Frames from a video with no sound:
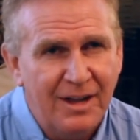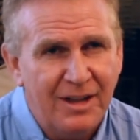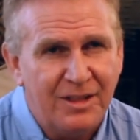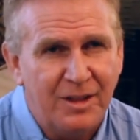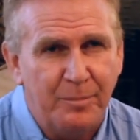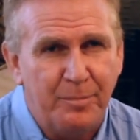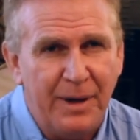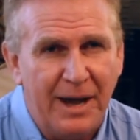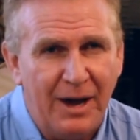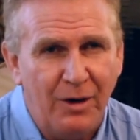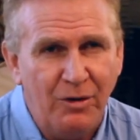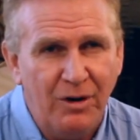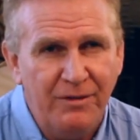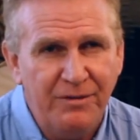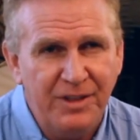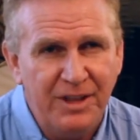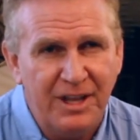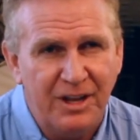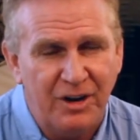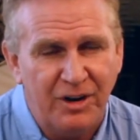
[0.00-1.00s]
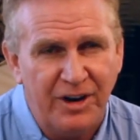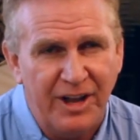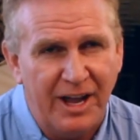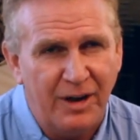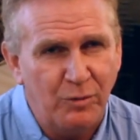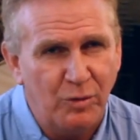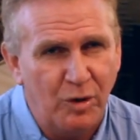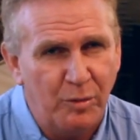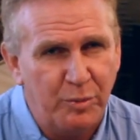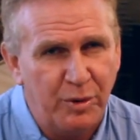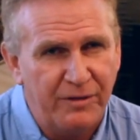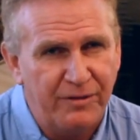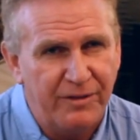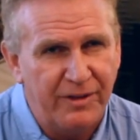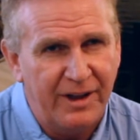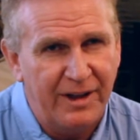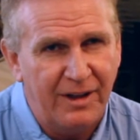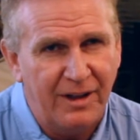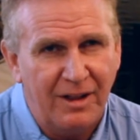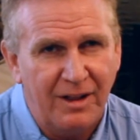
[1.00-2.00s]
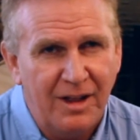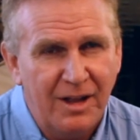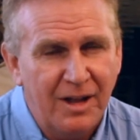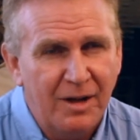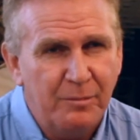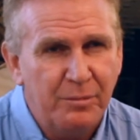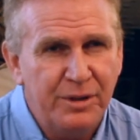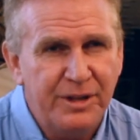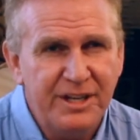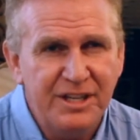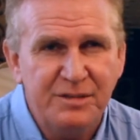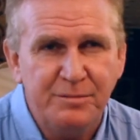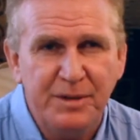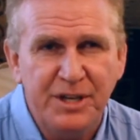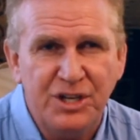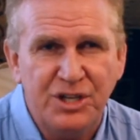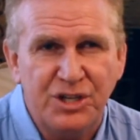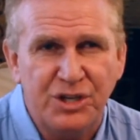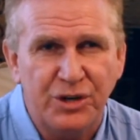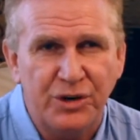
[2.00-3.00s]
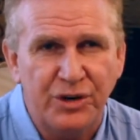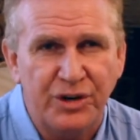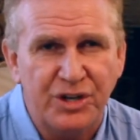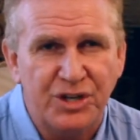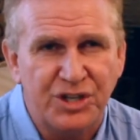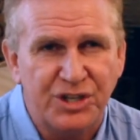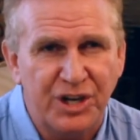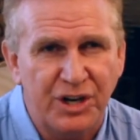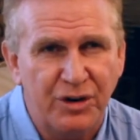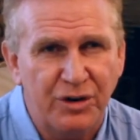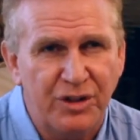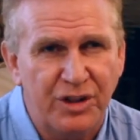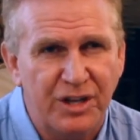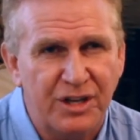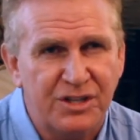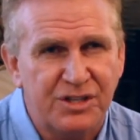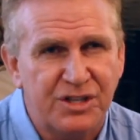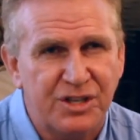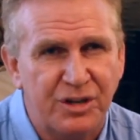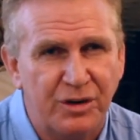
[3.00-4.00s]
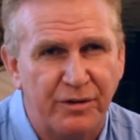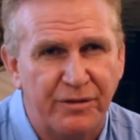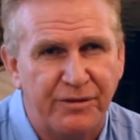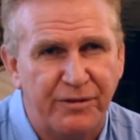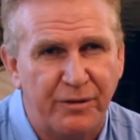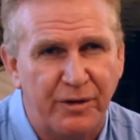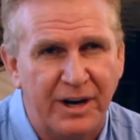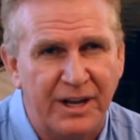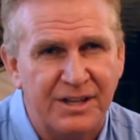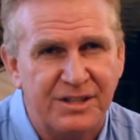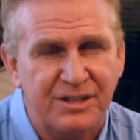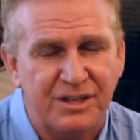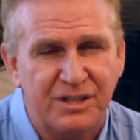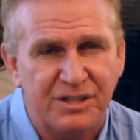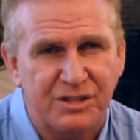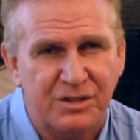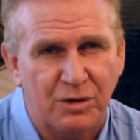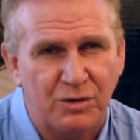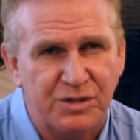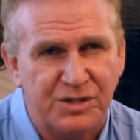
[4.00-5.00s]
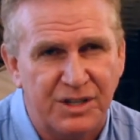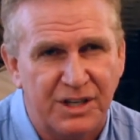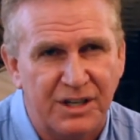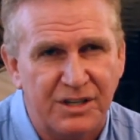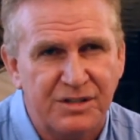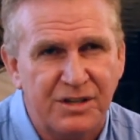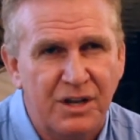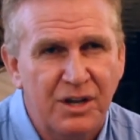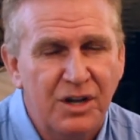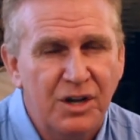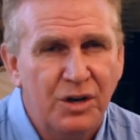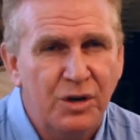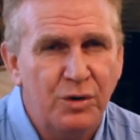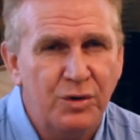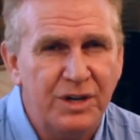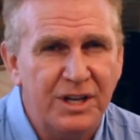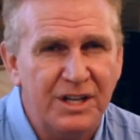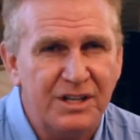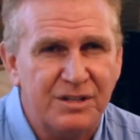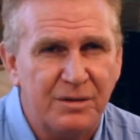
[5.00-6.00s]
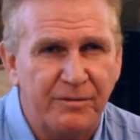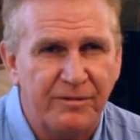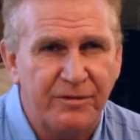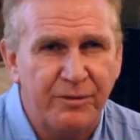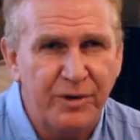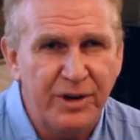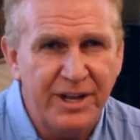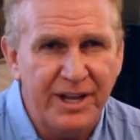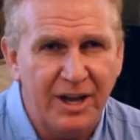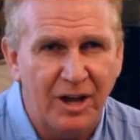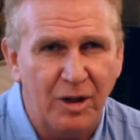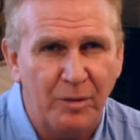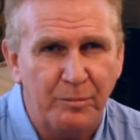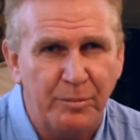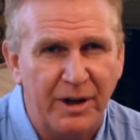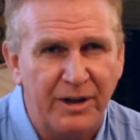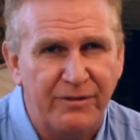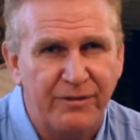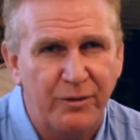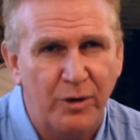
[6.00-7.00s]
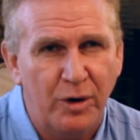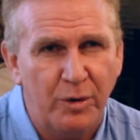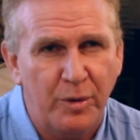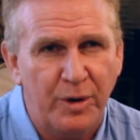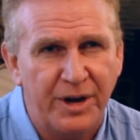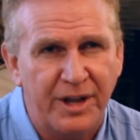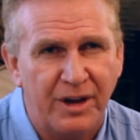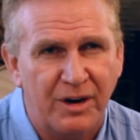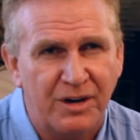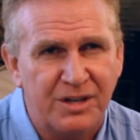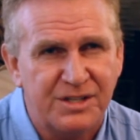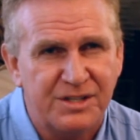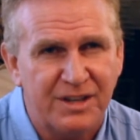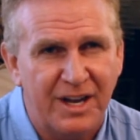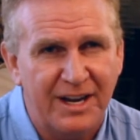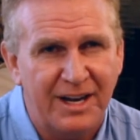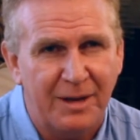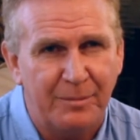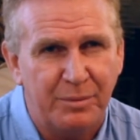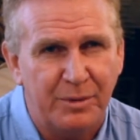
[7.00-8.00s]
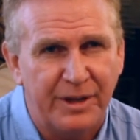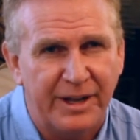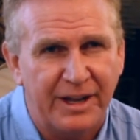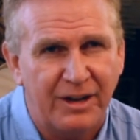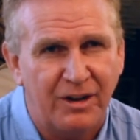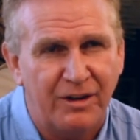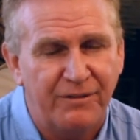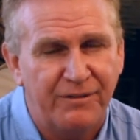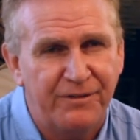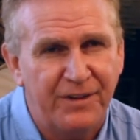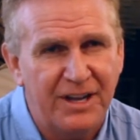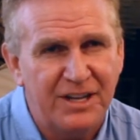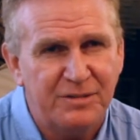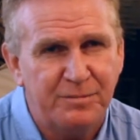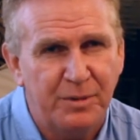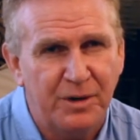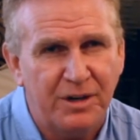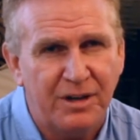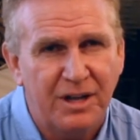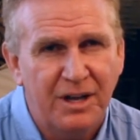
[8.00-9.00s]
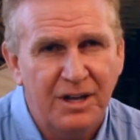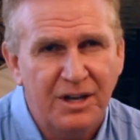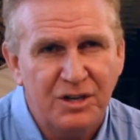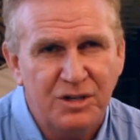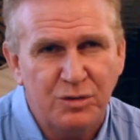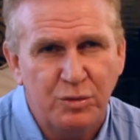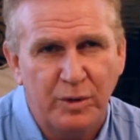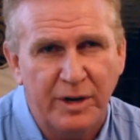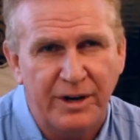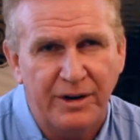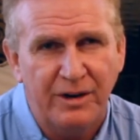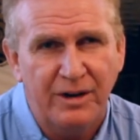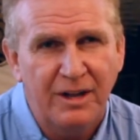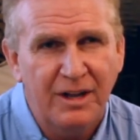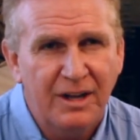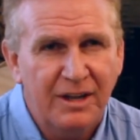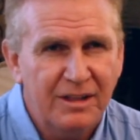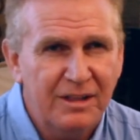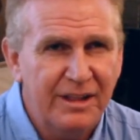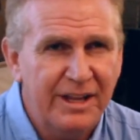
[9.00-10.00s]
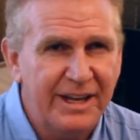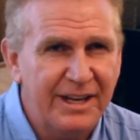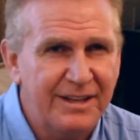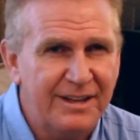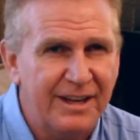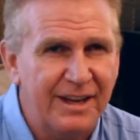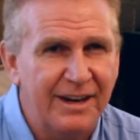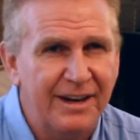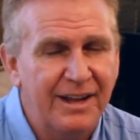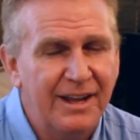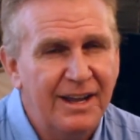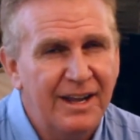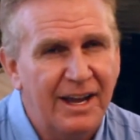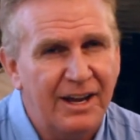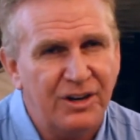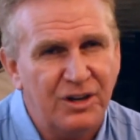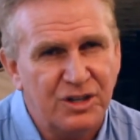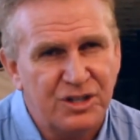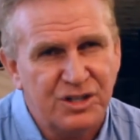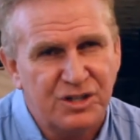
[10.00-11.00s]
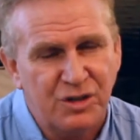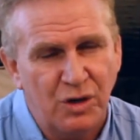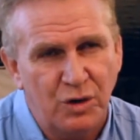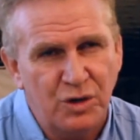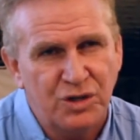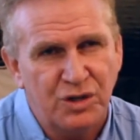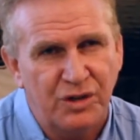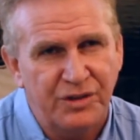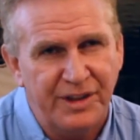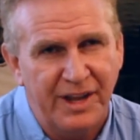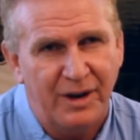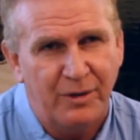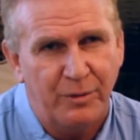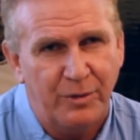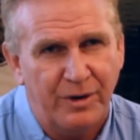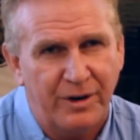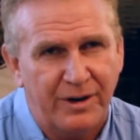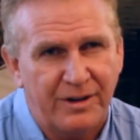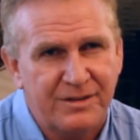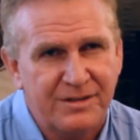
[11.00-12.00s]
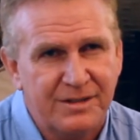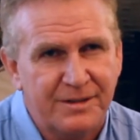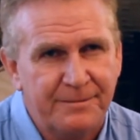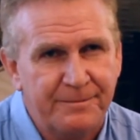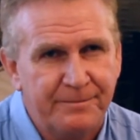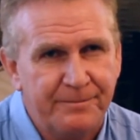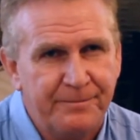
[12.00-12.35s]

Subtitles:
The power of the internet will prevail. Please be sure to share this to your friends and associates who need some free help by forwarding our sign-up link on Facebook, Twitter, LinkedIn, and your social networks.